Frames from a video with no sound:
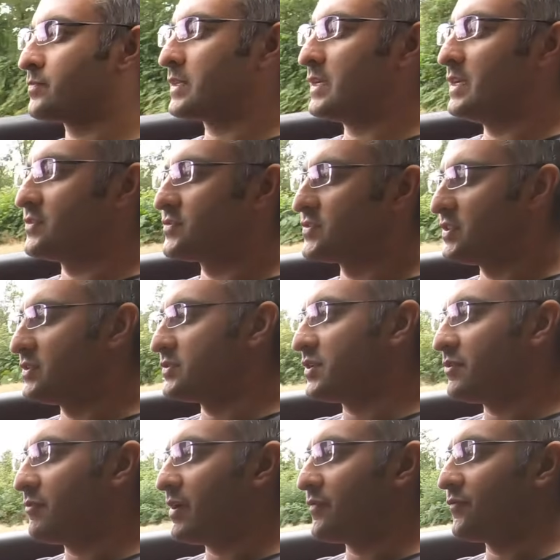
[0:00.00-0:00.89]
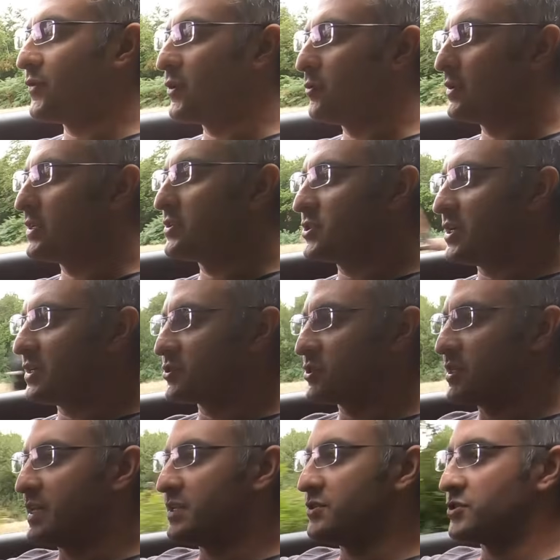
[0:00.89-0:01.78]
It's a direct fuel
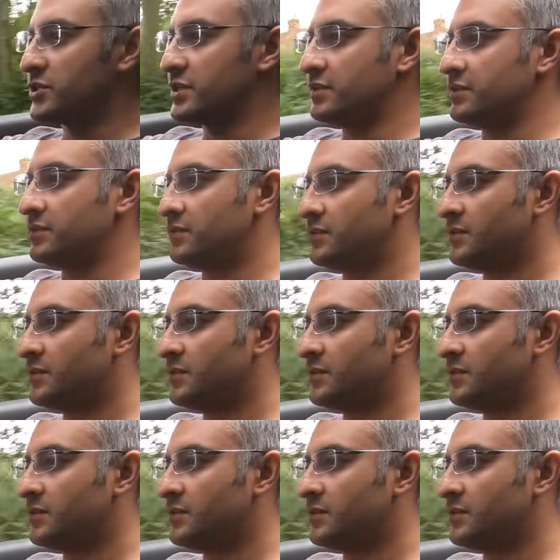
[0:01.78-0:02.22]
injection engine.